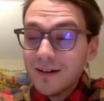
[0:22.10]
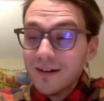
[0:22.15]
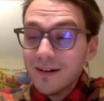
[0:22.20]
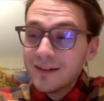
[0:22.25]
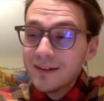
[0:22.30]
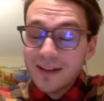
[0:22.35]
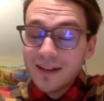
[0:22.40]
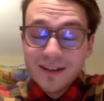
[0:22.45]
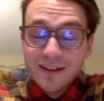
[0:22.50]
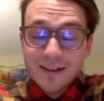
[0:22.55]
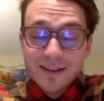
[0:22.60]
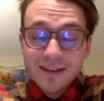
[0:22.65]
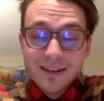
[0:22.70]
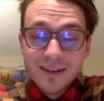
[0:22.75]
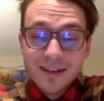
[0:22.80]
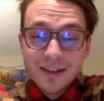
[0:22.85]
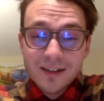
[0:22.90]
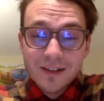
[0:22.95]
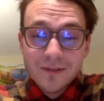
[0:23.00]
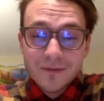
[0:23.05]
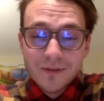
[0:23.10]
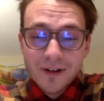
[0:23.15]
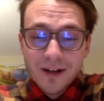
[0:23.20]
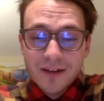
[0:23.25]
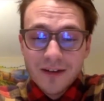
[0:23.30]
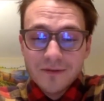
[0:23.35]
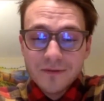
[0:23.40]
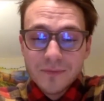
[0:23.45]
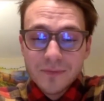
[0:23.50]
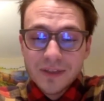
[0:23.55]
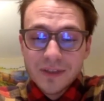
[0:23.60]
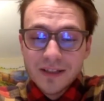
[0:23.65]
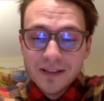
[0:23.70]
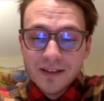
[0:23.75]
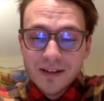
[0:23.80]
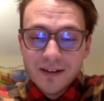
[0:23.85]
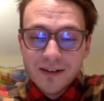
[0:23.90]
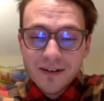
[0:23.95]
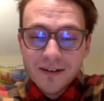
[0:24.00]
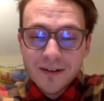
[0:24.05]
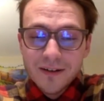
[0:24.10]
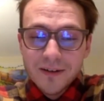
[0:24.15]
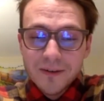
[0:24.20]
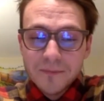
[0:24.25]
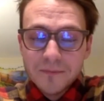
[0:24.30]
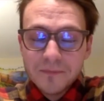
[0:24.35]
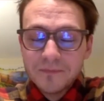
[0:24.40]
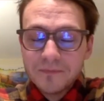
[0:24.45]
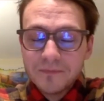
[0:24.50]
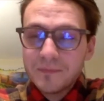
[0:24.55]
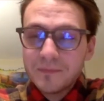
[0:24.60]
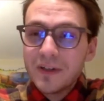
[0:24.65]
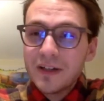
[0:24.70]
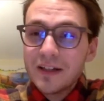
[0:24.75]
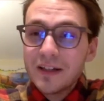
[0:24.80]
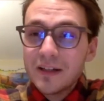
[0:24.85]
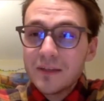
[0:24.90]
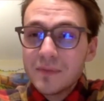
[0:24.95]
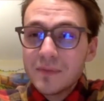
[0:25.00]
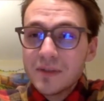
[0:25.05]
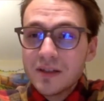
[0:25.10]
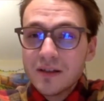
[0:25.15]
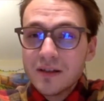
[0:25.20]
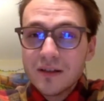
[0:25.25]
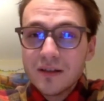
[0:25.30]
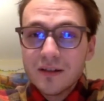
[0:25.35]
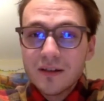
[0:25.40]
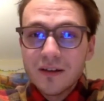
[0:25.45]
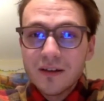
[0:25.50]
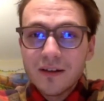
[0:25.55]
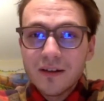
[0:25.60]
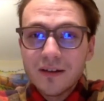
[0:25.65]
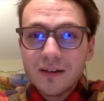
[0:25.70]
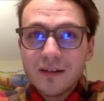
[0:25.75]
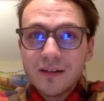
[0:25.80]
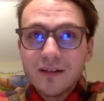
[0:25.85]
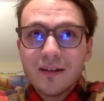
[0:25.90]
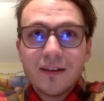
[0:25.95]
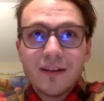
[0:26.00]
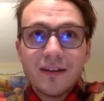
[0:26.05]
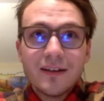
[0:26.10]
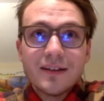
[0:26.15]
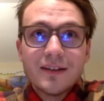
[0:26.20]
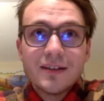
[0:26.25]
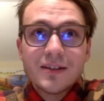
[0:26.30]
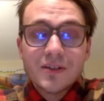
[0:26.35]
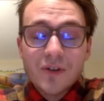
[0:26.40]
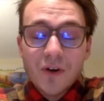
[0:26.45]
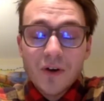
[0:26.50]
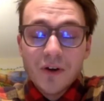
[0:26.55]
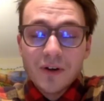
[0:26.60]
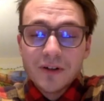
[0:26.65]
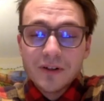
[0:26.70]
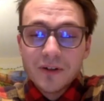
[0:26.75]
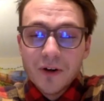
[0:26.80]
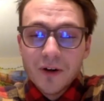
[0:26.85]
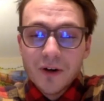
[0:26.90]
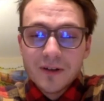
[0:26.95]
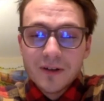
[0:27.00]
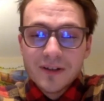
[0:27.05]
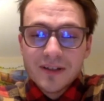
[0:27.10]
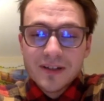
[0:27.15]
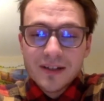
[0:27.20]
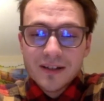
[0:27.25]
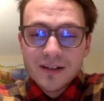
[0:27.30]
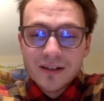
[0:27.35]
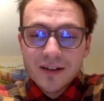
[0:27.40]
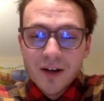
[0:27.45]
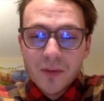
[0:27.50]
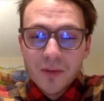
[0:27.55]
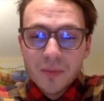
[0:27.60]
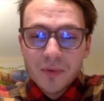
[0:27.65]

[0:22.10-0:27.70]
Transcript: Yeah, thank you for having me. My name's Ian. I started Garden State